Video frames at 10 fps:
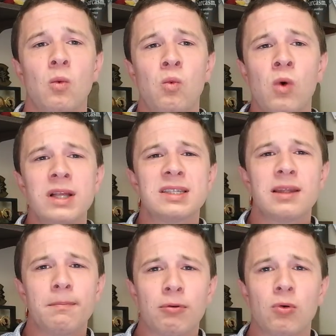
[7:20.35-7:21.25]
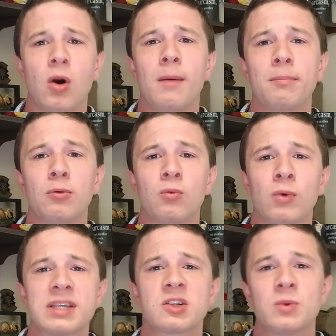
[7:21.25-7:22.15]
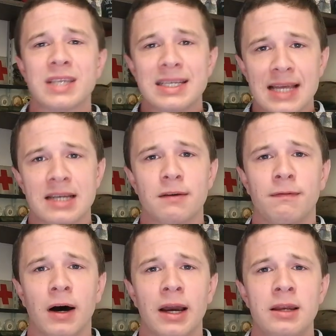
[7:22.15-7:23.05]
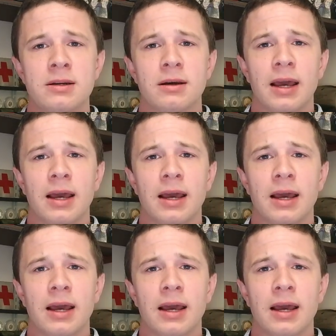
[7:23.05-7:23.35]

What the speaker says: once the proper risk was identified